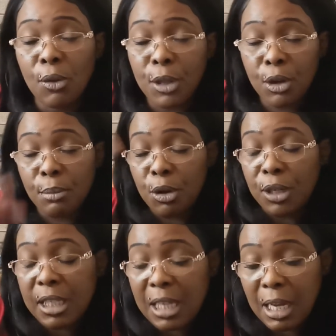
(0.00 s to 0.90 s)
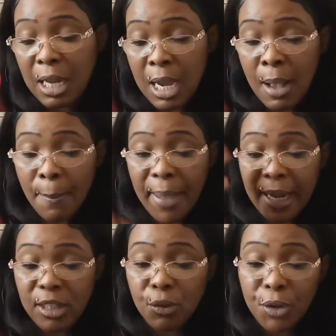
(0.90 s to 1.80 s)
on the community
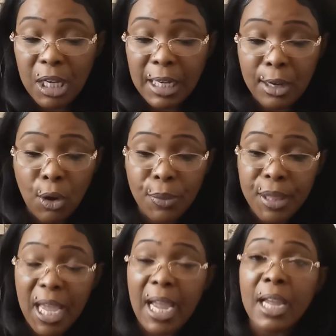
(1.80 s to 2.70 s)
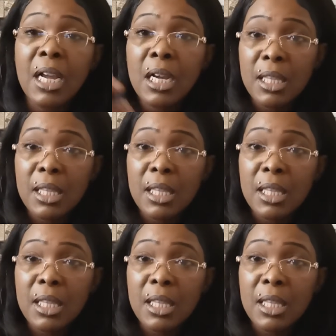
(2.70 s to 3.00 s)
page, if you click on there,